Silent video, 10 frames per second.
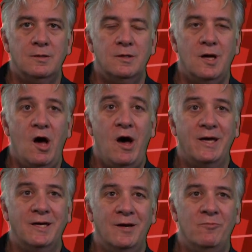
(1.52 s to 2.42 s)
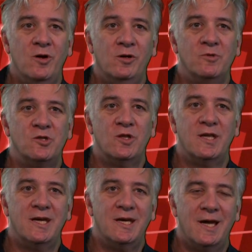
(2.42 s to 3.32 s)
Hi, and welcome to
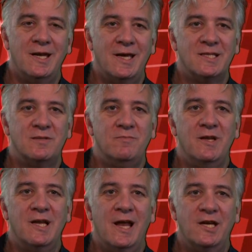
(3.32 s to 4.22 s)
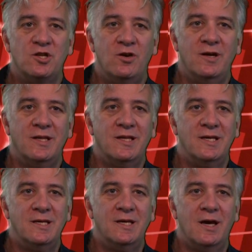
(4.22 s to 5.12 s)
the next mini lecture in
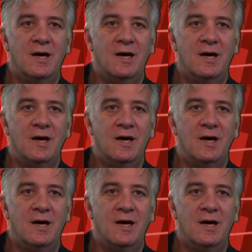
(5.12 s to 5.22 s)
the